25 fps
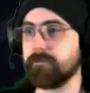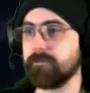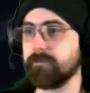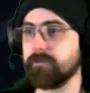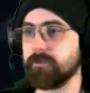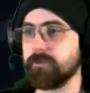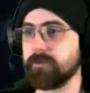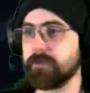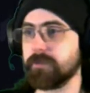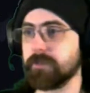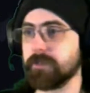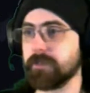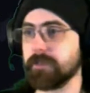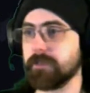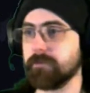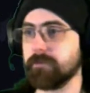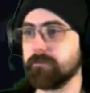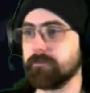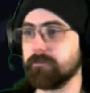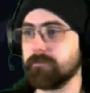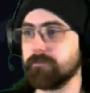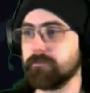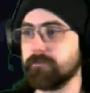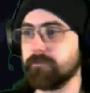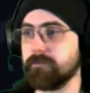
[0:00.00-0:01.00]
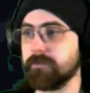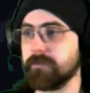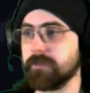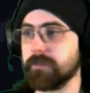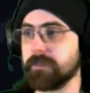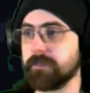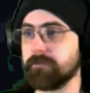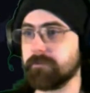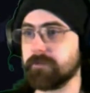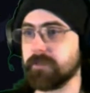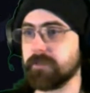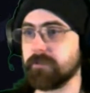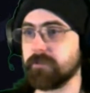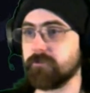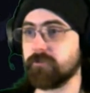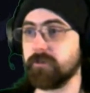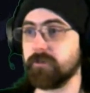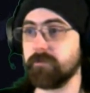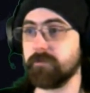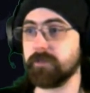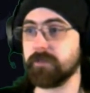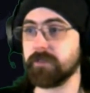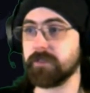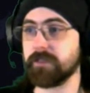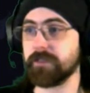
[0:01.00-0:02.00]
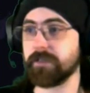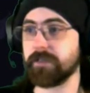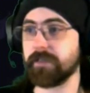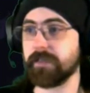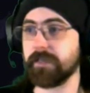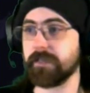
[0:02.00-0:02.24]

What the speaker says: some stem cell treatments that will